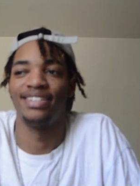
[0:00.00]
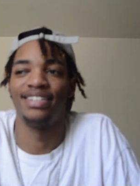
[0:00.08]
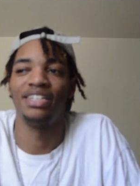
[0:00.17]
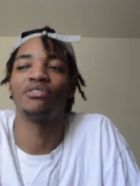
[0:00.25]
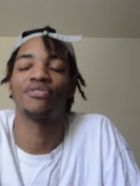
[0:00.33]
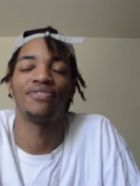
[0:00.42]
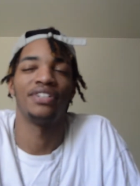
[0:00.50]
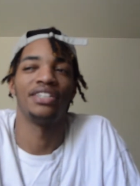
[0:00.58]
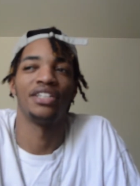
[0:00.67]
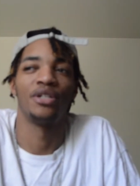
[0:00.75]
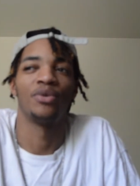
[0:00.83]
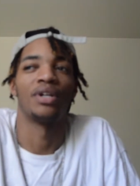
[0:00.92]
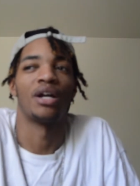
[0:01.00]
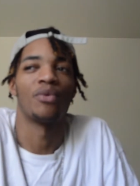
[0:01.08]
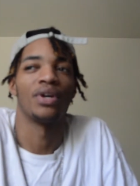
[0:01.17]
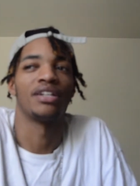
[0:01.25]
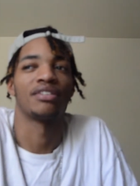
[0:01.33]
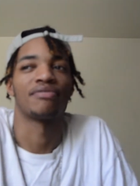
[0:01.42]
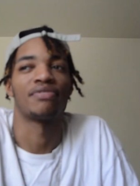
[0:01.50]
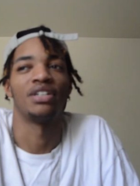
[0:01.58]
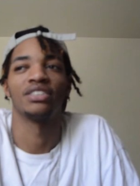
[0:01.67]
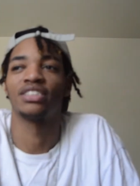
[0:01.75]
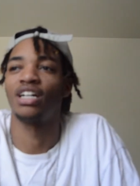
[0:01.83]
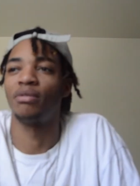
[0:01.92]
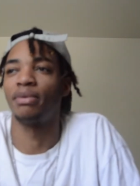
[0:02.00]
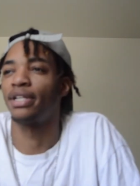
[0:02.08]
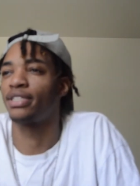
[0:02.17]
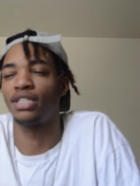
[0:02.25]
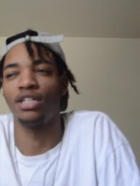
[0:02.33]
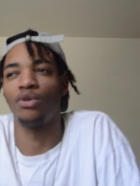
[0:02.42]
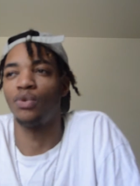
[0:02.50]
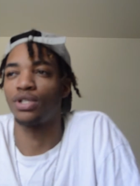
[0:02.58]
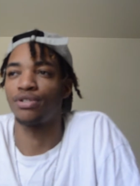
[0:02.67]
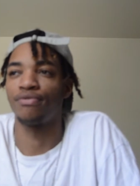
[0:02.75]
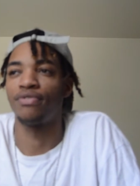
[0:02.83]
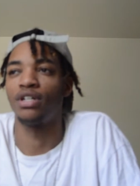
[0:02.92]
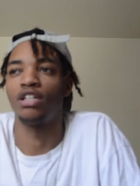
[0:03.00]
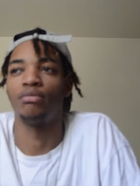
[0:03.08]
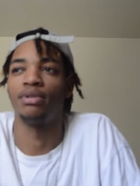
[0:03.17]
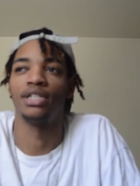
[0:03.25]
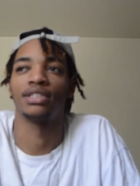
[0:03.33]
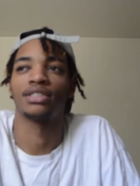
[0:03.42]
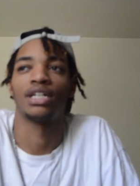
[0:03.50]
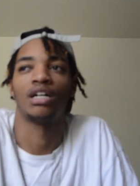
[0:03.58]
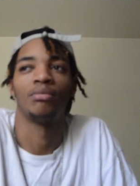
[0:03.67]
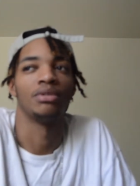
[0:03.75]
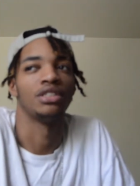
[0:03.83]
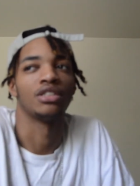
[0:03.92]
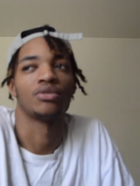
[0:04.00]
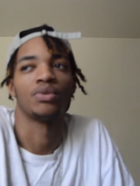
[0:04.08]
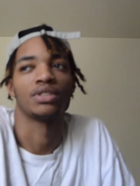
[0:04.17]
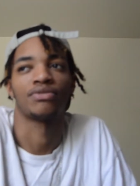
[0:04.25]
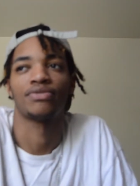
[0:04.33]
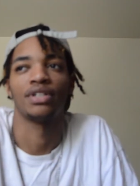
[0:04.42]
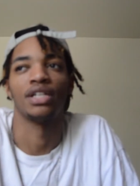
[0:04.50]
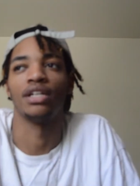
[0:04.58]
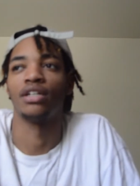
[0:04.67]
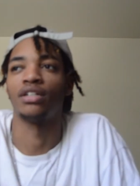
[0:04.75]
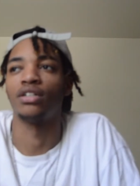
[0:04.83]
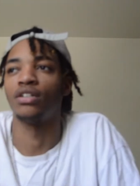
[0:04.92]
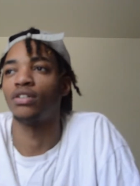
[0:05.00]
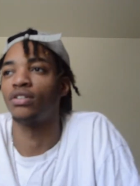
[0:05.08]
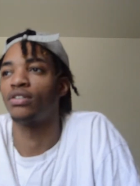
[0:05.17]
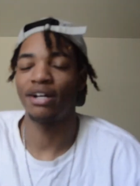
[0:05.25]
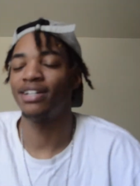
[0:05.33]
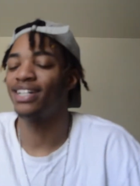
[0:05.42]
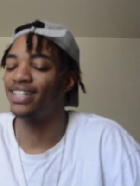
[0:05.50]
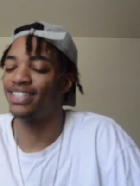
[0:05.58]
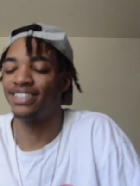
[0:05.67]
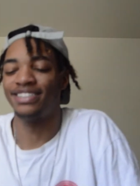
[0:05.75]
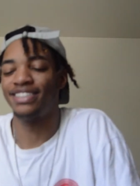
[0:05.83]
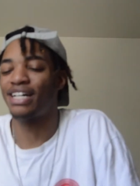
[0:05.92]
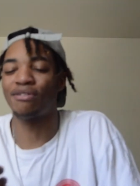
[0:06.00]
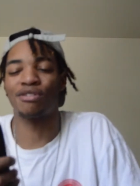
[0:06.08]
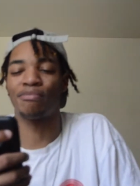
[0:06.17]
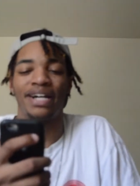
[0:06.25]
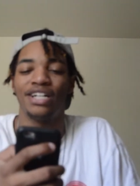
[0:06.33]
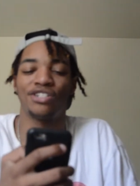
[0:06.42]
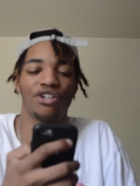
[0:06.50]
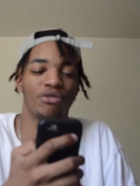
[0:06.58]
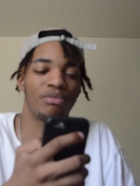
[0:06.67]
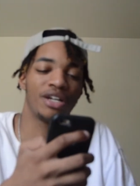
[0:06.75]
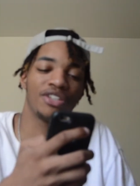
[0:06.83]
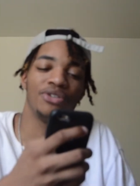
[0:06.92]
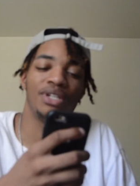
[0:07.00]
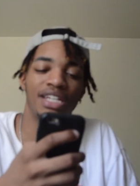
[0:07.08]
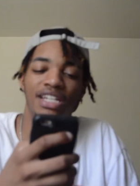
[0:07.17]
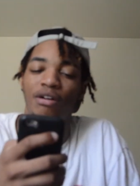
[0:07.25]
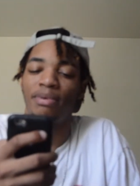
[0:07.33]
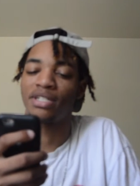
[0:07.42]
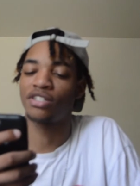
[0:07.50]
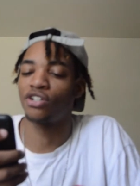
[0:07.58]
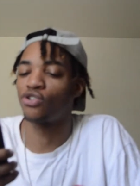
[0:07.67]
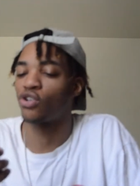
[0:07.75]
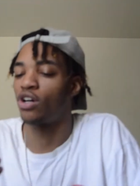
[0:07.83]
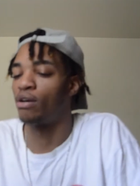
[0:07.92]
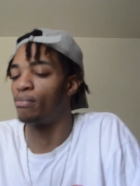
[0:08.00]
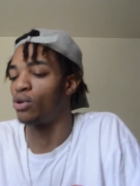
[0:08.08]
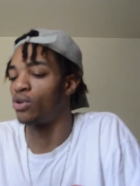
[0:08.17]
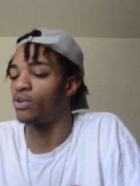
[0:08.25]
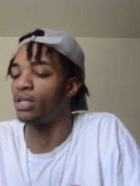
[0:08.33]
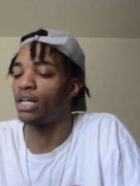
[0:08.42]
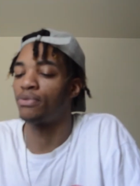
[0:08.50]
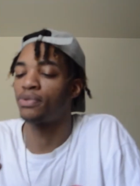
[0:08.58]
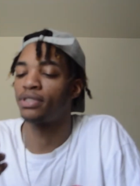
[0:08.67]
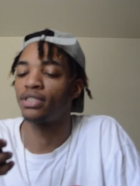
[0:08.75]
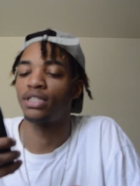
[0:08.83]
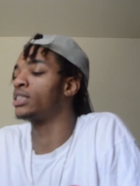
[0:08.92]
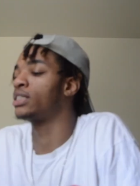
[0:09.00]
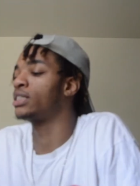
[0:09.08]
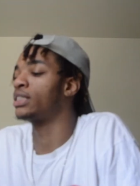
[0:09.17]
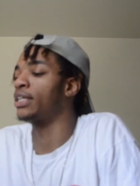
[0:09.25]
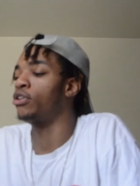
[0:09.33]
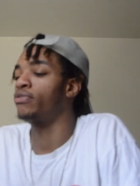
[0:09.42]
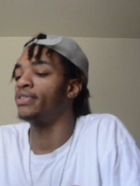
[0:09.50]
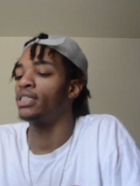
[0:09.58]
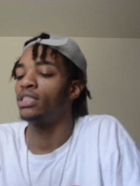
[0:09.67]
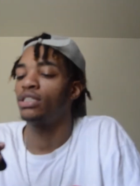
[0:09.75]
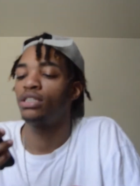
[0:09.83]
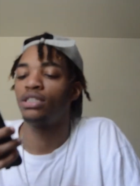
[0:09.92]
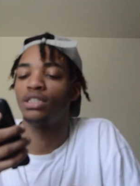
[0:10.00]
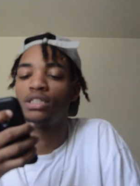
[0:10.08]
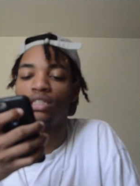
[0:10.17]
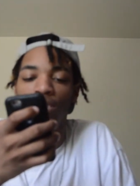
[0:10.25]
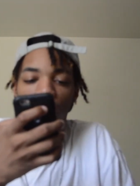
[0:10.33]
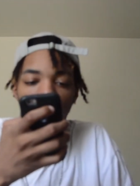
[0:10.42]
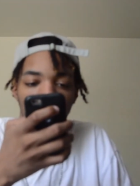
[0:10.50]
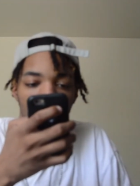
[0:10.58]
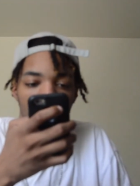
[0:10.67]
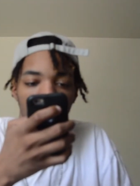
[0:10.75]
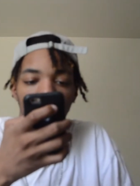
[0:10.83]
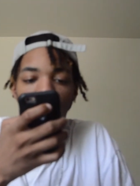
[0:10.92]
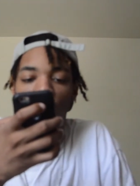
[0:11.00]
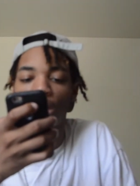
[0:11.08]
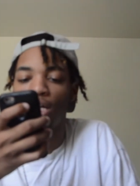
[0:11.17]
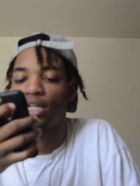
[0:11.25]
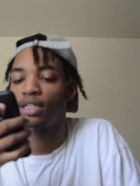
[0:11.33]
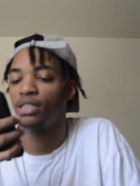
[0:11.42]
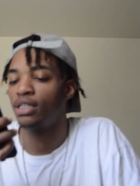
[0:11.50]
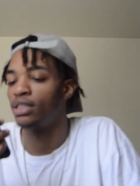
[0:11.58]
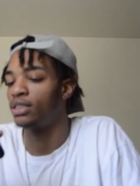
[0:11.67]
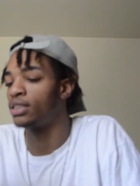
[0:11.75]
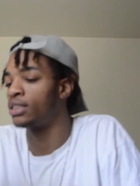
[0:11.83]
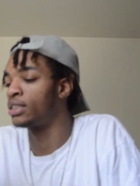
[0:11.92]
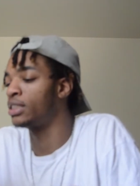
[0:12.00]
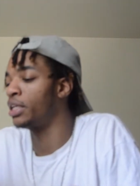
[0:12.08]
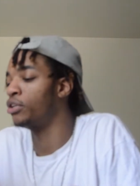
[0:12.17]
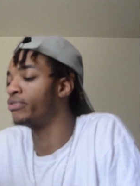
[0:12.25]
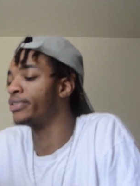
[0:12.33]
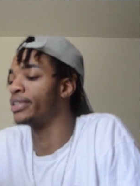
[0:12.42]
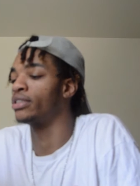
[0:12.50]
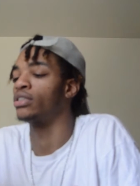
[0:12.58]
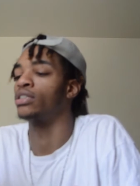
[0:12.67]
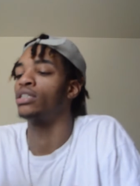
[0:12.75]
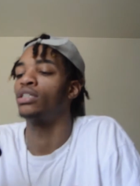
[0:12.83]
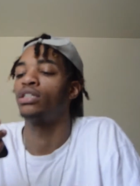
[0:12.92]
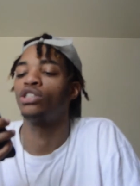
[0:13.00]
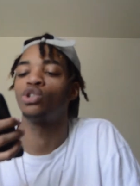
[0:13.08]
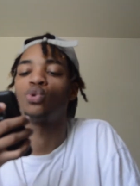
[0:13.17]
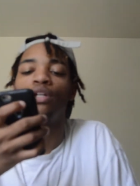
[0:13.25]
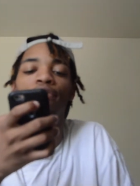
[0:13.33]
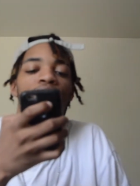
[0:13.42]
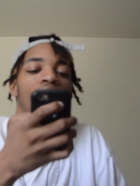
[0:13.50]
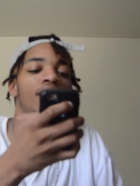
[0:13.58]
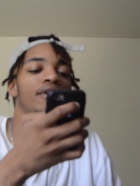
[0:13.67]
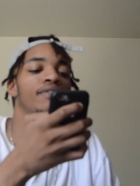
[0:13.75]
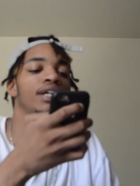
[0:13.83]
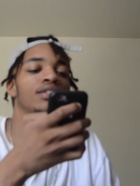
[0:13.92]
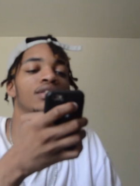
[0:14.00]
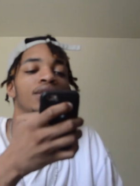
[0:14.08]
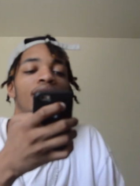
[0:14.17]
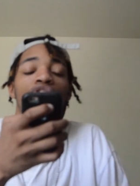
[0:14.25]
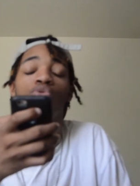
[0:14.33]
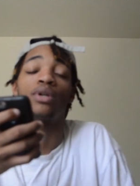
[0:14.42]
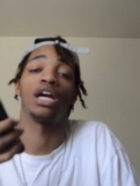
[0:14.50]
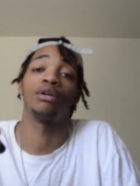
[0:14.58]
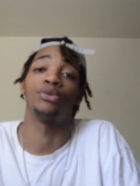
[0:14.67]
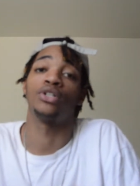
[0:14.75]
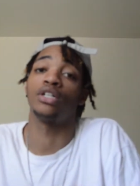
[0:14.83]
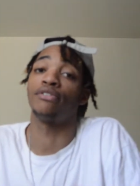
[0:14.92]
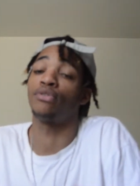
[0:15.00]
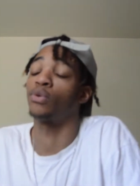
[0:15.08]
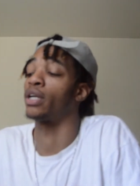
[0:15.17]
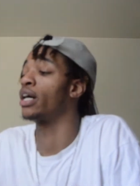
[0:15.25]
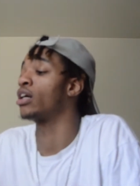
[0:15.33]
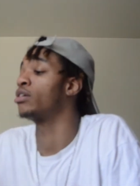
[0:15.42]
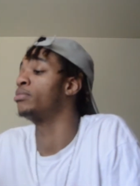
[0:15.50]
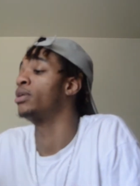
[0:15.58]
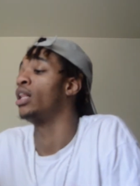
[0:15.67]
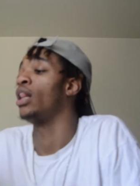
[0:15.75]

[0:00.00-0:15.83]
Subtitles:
It was funnier when I read it the first time, but it still wasn't funny. But this time, it just wasn't funny at all. That was a bad joke, brother. You need to go back to the drawing board on that one. Silva? John Silva 25. That's his actual name on here if you want to add him.